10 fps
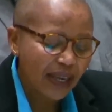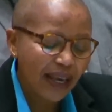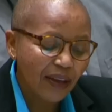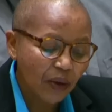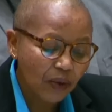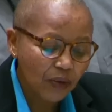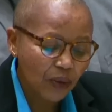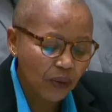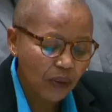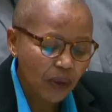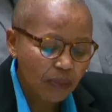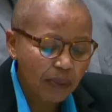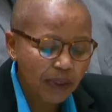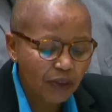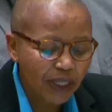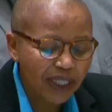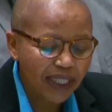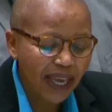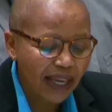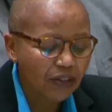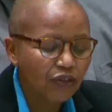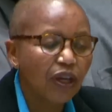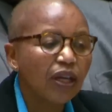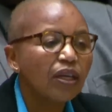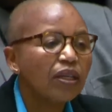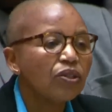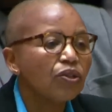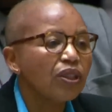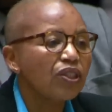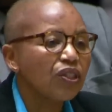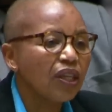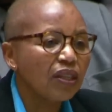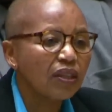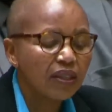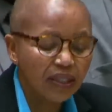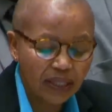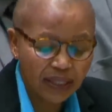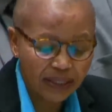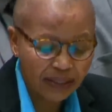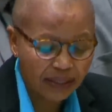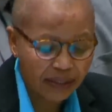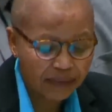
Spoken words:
and also perpetrating extrajudicial killings.